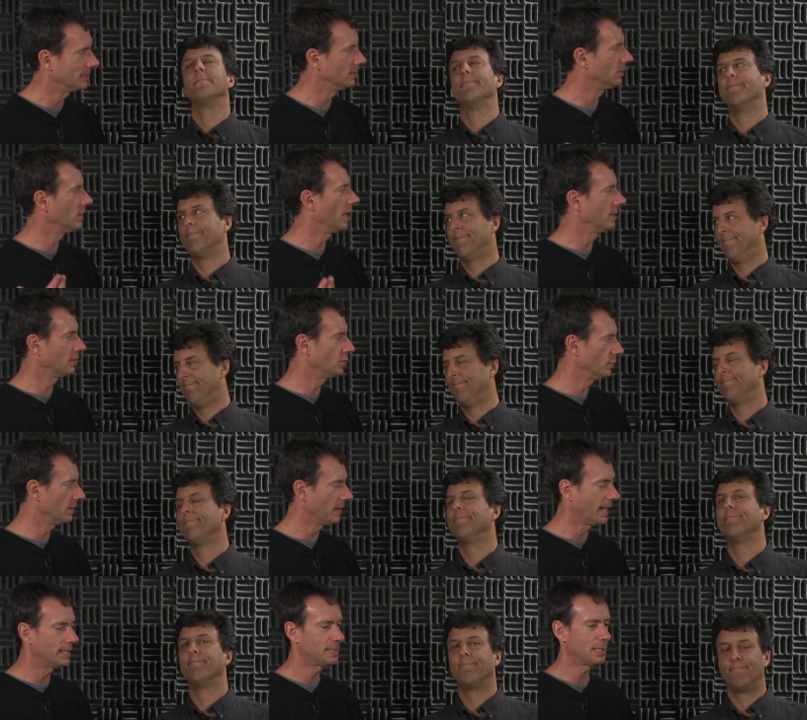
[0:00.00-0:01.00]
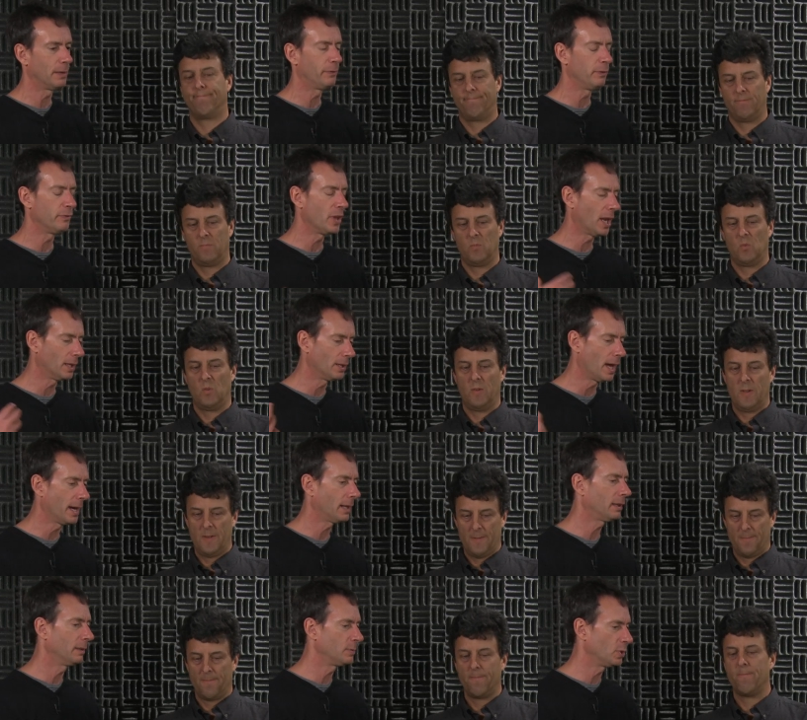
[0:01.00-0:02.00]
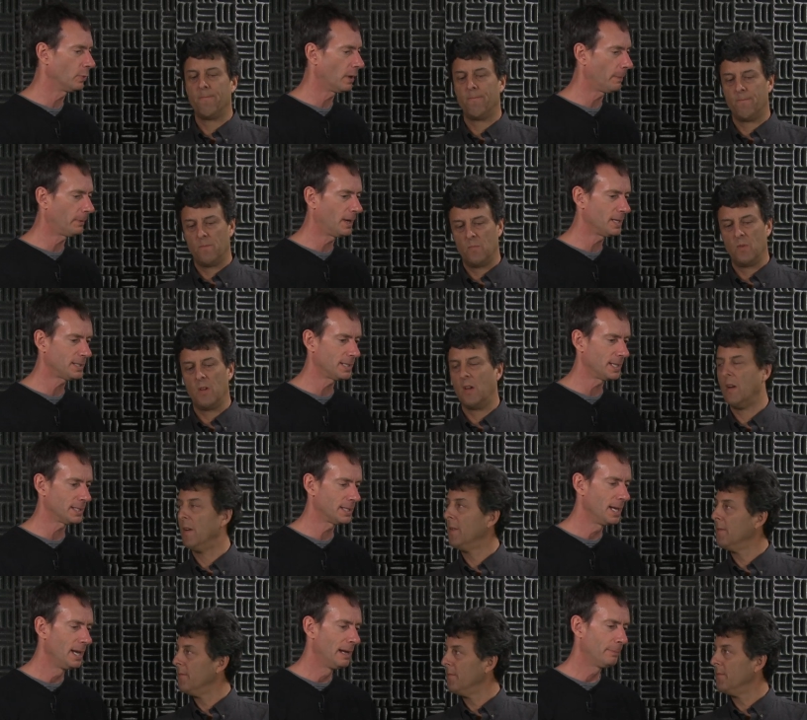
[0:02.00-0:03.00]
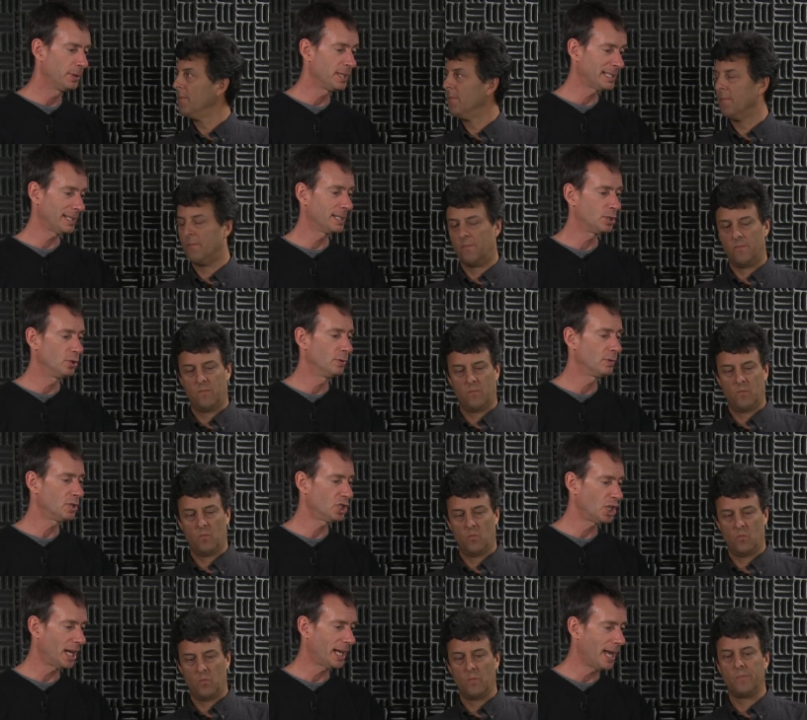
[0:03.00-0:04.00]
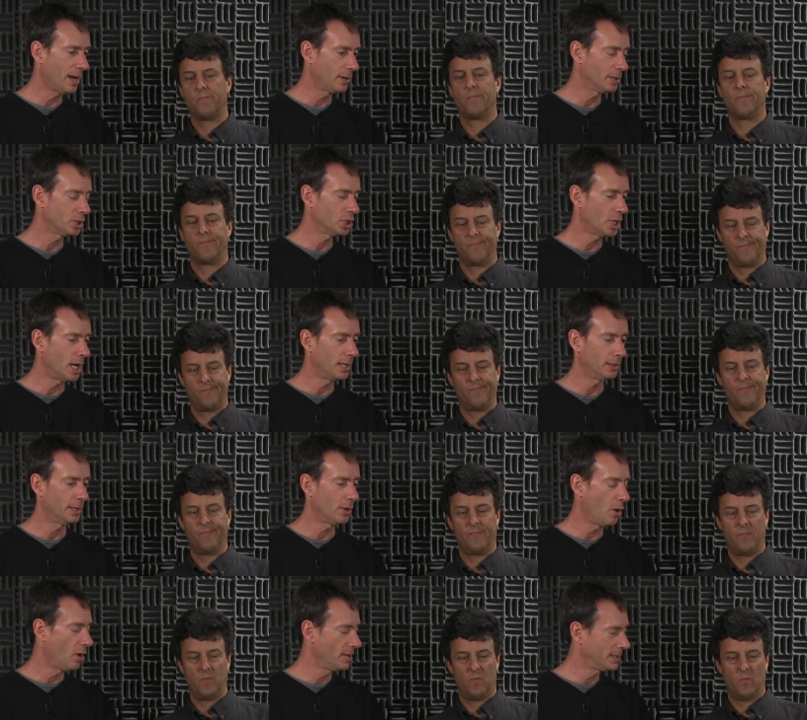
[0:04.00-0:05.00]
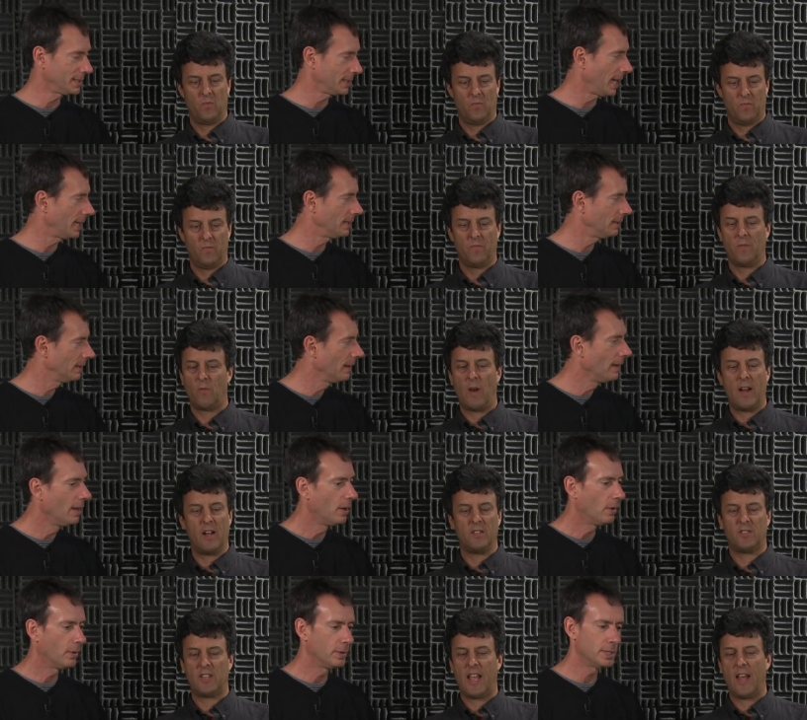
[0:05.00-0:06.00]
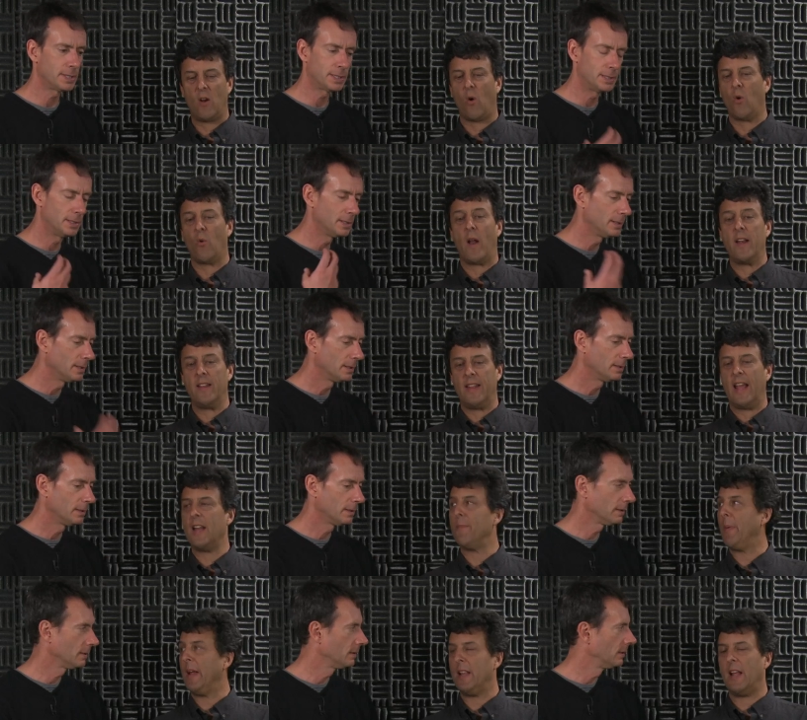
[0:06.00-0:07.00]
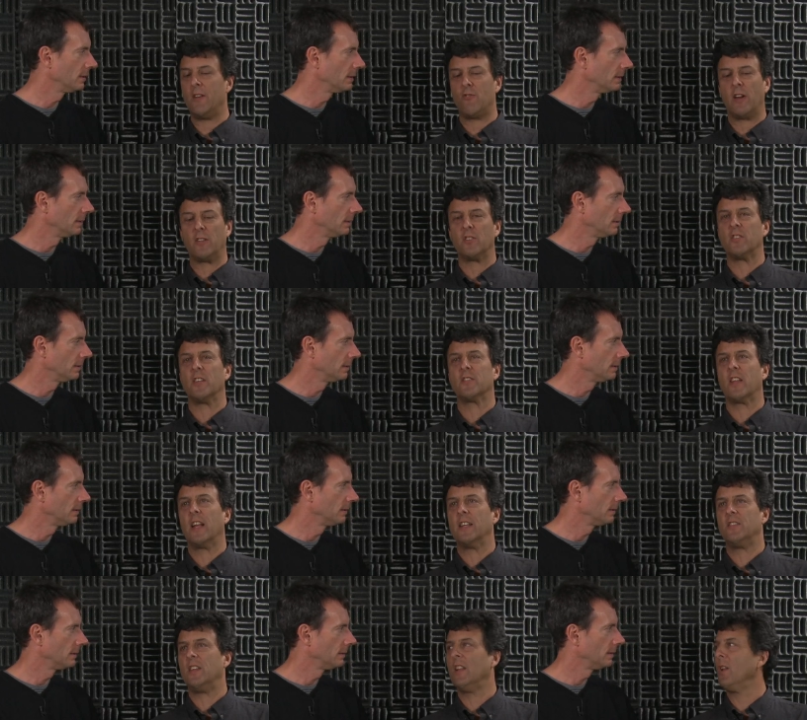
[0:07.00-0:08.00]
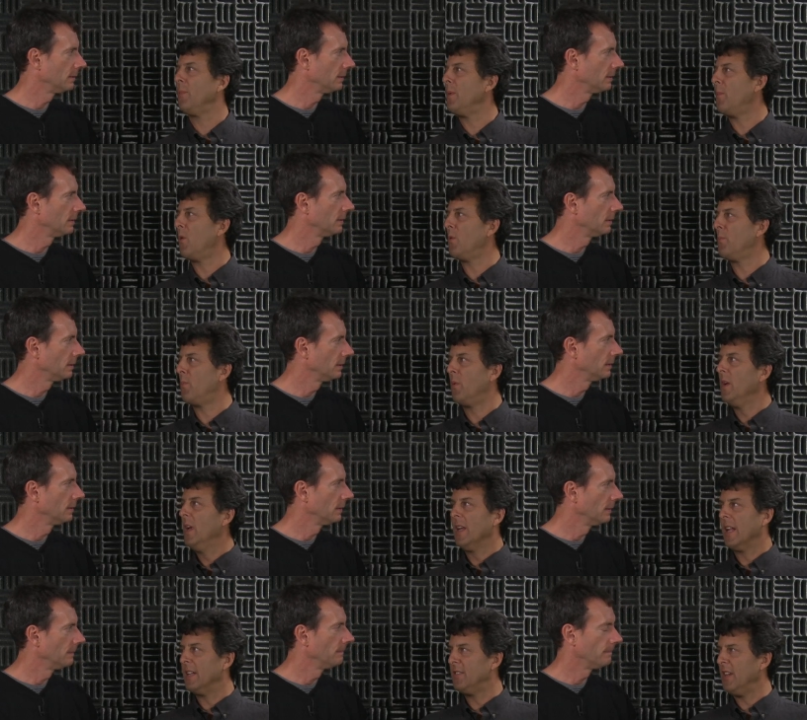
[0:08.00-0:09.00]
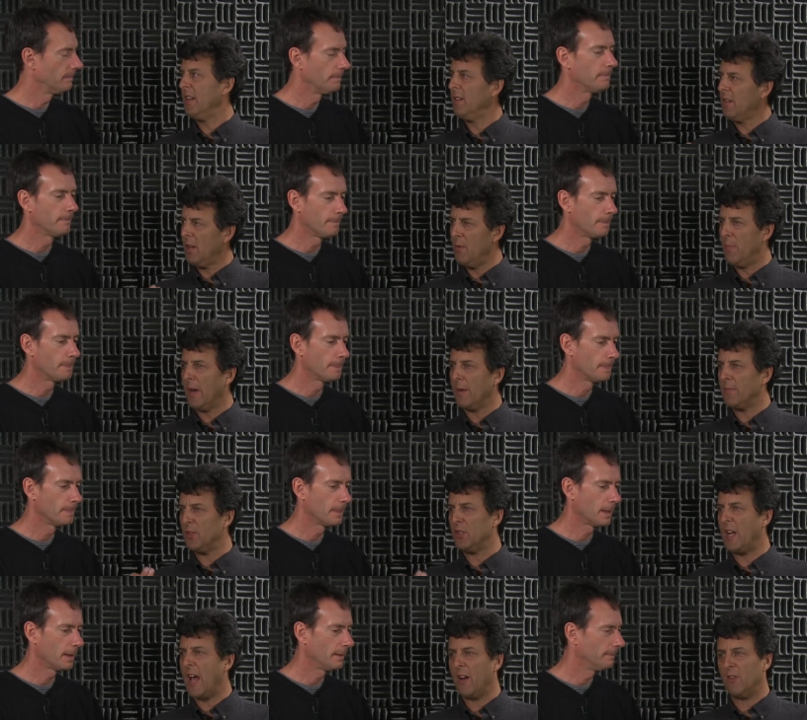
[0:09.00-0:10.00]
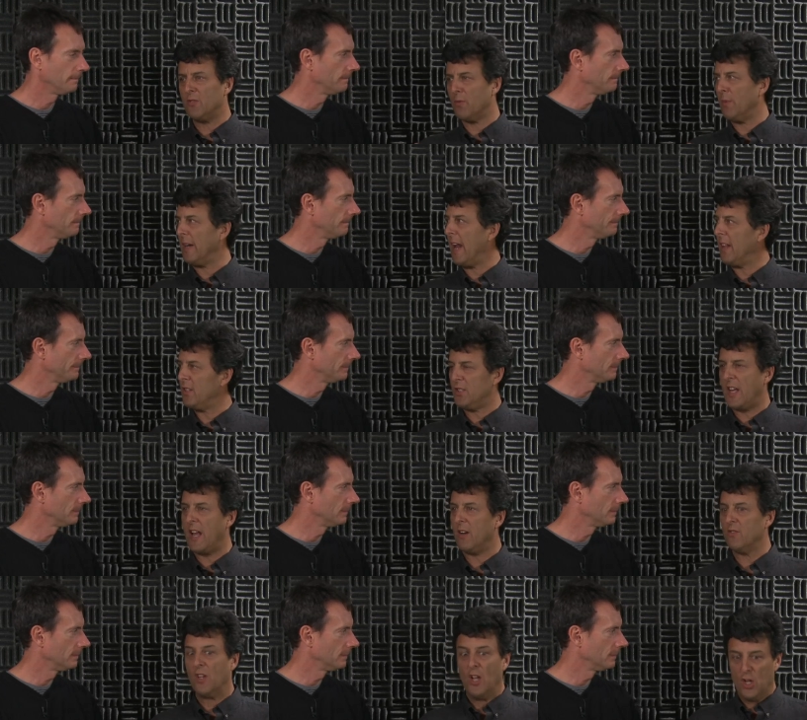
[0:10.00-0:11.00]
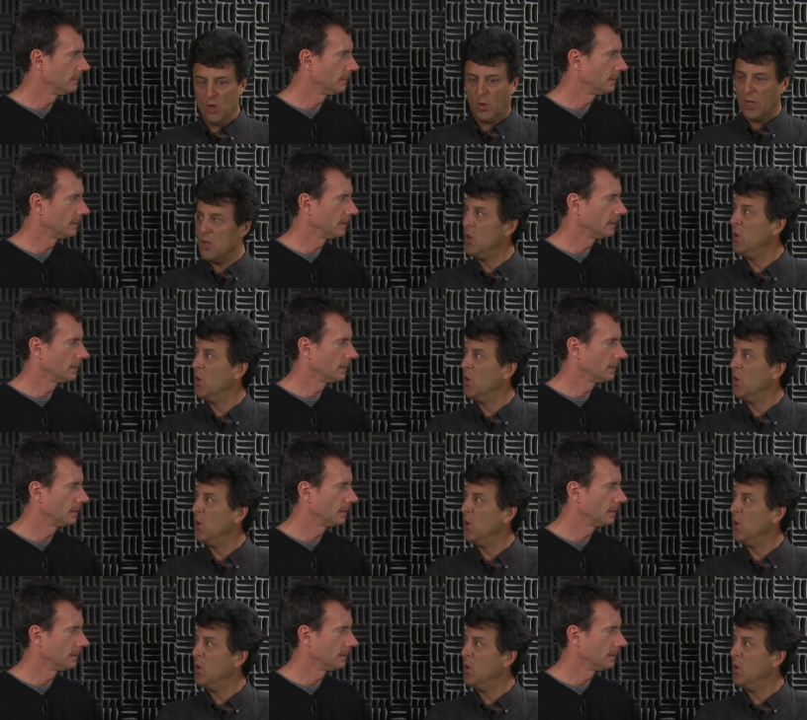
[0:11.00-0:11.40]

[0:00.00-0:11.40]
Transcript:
Speaker 1: and, and doing that stuff. You've got a lot of clips you want to process. But this lets you check out a shot like on set.
Speaker 2: Right on set or, just, or right in the edit bay. The director says, can I see a little bit more? Can I see, can you bring up the shadows or bring down the shadows? You can